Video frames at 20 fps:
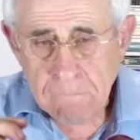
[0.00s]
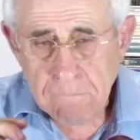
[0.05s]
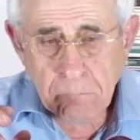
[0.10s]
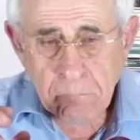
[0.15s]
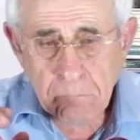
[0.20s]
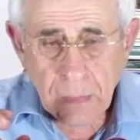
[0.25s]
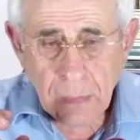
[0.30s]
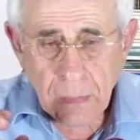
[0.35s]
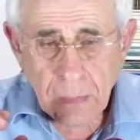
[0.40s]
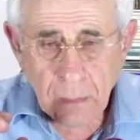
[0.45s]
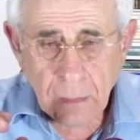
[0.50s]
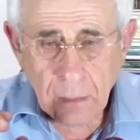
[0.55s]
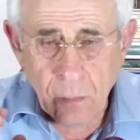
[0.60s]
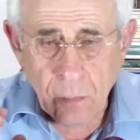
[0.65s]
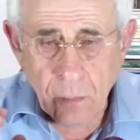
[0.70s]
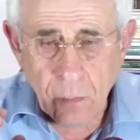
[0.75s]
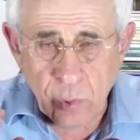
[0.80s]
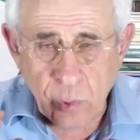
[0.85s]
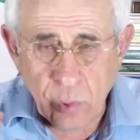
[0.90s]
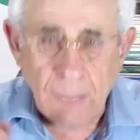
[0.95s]
What happens
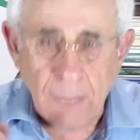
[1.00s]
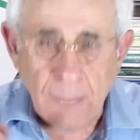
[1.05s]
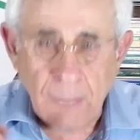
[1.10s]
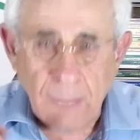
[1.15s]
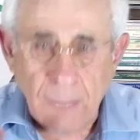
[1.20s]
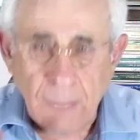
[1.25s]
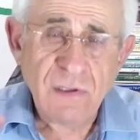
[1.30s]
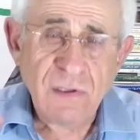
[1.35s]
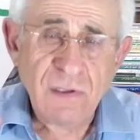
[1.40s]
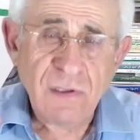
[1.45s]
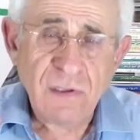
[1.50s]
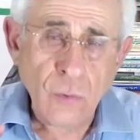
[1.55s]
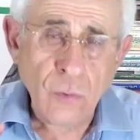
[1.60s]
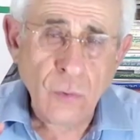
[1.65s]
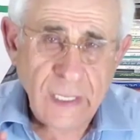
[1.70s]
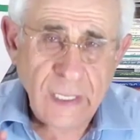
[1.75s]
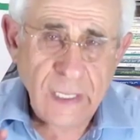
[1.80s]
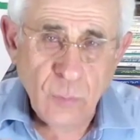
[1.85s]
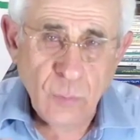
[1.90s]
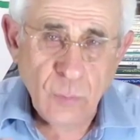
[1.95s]
in the Ukraine when
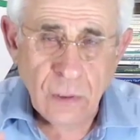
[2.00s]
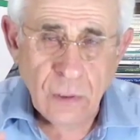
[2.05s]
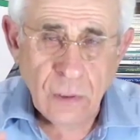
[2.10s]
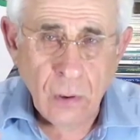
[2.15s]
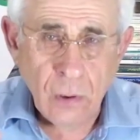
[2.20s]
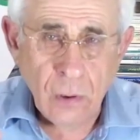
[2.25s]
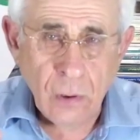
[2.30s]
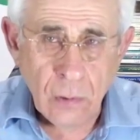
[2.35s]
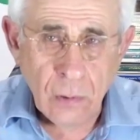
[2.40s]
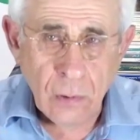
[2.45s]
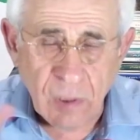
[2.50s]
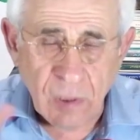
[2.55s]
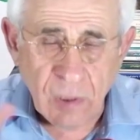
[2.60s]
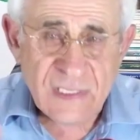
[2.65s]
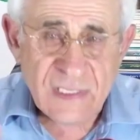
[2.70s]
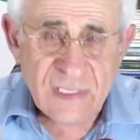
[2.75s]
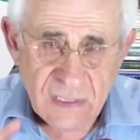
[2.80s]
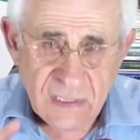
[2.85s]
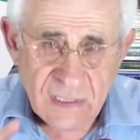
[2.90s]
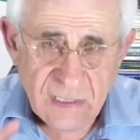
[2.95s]
all these things
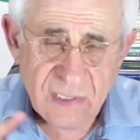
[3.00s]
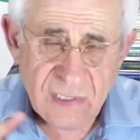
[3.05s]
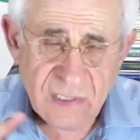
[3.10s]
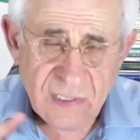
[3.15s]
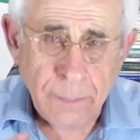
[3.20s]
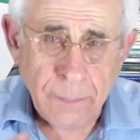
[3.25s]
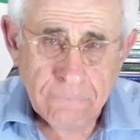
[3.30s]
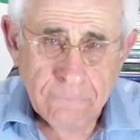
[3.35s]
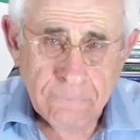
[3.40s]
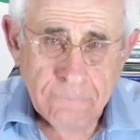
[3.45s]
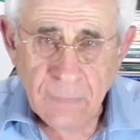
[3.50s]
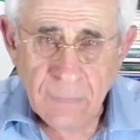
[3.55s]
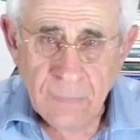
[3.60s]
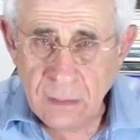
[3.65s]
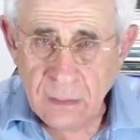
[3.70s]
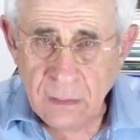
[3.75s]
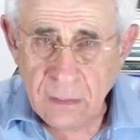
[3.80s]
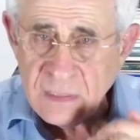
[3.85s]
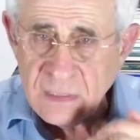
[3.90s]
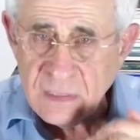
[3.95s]
happen, the civil
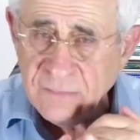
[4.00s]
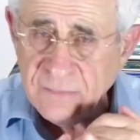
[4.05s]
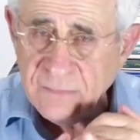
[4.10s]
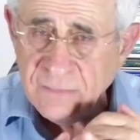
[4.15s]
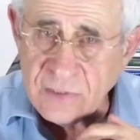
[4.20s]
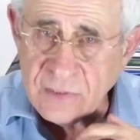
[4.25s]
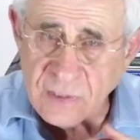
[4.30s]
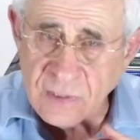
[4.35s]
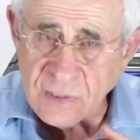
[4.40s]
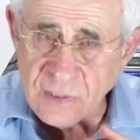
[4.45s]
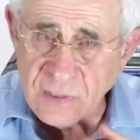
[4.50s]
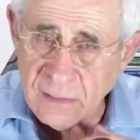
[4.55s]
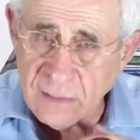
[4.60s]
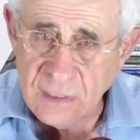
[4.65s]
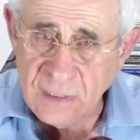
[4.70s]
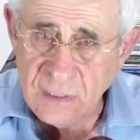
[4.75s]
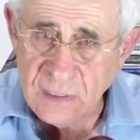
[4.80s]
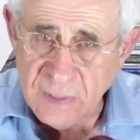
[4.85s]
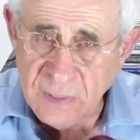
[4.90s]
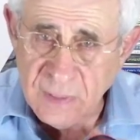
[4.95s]
society is being
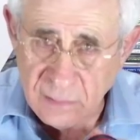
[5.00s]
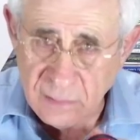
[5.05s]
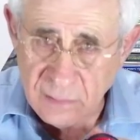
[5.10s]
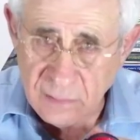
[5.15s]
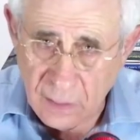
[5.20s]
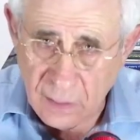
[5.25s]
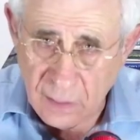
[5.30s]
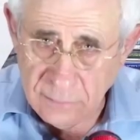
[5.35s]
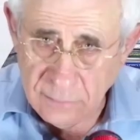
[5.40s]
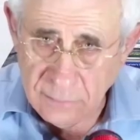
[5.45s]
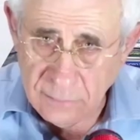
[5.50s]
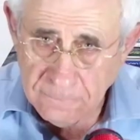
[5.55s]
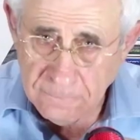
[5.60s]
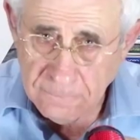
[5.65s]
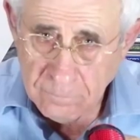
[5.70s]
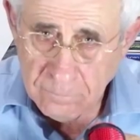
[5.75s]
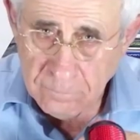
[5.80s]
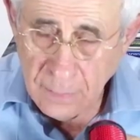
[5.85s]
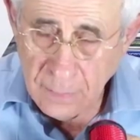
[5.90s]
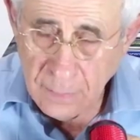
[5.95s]
attacked
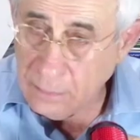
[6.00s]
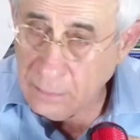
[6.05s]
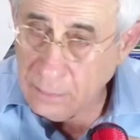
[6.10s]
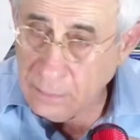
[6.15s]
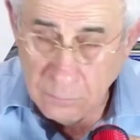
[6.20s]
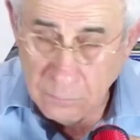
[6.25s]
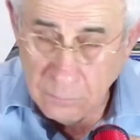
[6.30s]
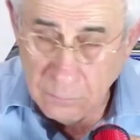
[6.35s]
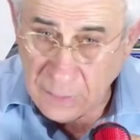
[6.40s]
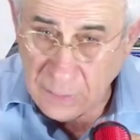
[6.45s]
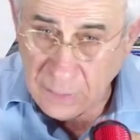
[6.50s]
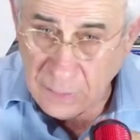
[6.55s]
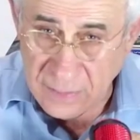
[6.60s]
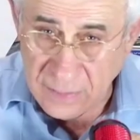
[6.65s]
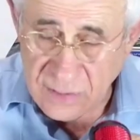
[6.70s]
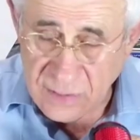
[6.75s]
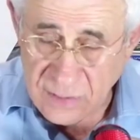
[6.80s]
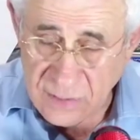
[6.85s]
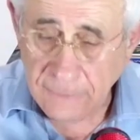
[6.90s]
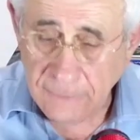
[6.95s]
tremendously,
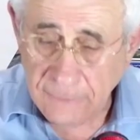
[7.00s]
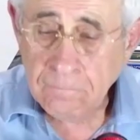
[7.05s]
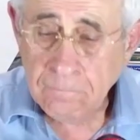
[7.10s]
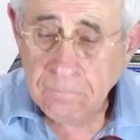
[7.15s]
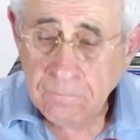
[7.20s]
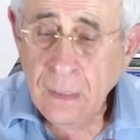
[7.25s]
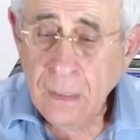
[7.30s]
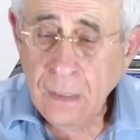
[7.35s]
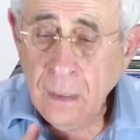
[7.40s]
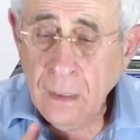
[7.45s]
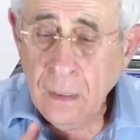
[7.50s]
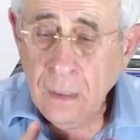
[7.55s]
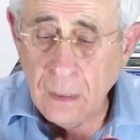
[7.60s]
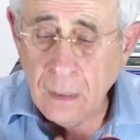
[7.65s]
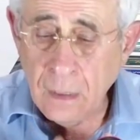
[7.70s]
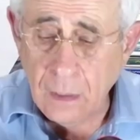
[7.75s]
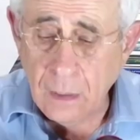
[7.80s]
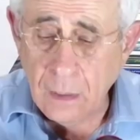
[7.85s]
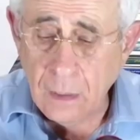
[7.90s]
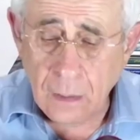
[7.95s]

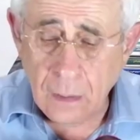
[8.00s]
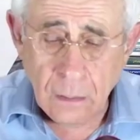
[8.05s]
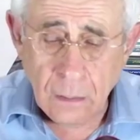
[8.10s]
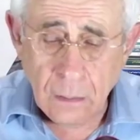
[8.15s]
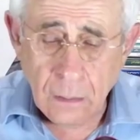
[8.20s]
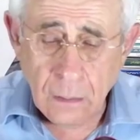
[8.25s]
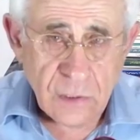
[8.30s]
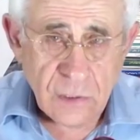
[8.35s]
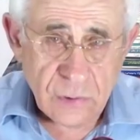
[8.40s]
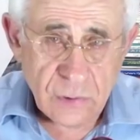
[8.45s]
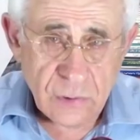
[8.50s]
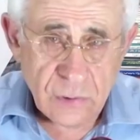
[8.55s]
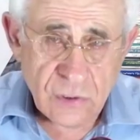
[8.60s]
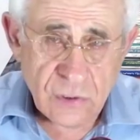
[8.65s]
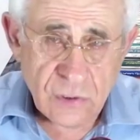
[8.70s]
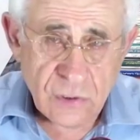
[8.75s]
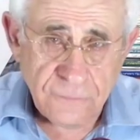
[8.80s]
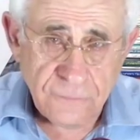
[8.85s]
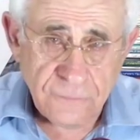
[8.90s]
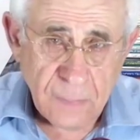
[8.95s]
the usage of
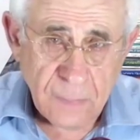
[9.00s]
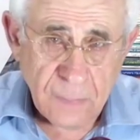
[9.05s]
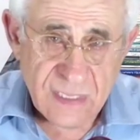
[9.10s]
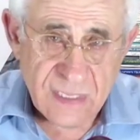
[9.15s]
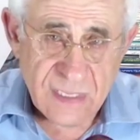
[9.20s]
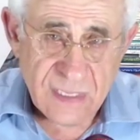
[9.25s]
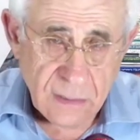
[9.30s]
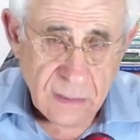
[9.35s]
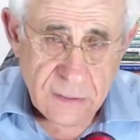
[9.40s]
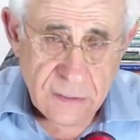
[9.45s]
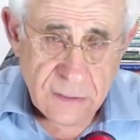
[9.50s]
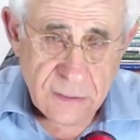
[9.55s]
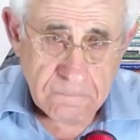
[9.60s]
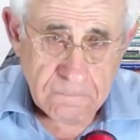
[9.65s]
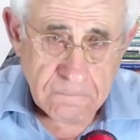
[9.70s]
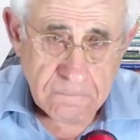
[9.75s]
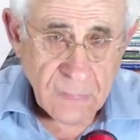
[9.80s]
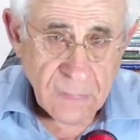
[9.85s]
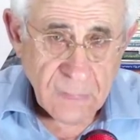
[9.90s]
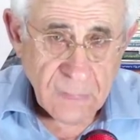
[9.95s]
missiles,
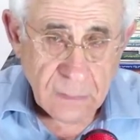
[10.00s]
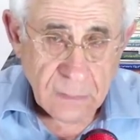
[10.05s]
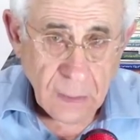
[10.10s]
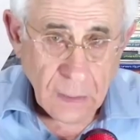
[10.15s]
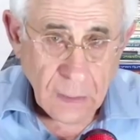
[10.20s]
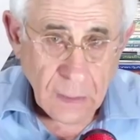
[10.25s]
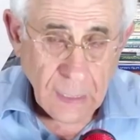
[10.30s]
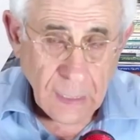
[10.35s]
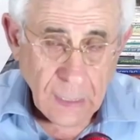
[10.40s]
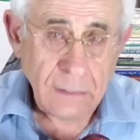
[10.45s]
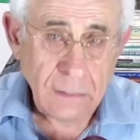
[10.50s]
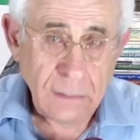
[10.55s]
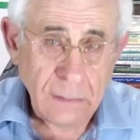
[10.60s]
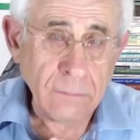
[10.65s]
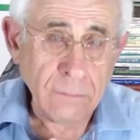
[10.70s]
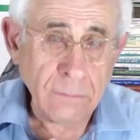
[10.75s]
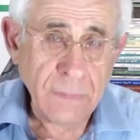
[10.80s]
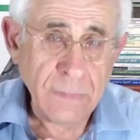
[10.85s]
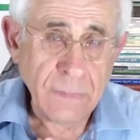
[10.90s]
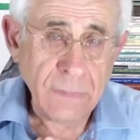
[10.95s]
and
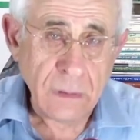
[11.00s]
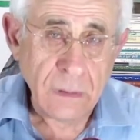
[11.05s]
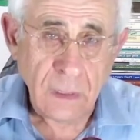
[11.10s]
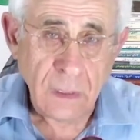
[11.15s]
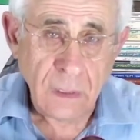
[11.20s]
the